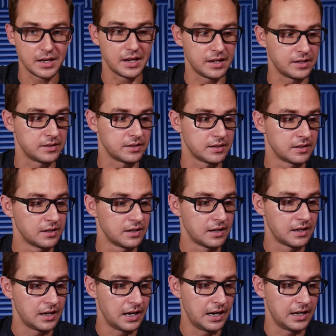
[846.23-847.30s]

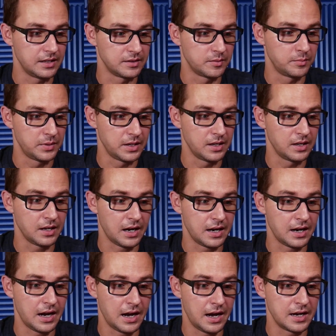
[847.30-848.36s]
and be
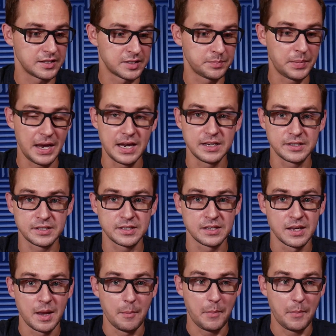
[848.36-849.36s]
a space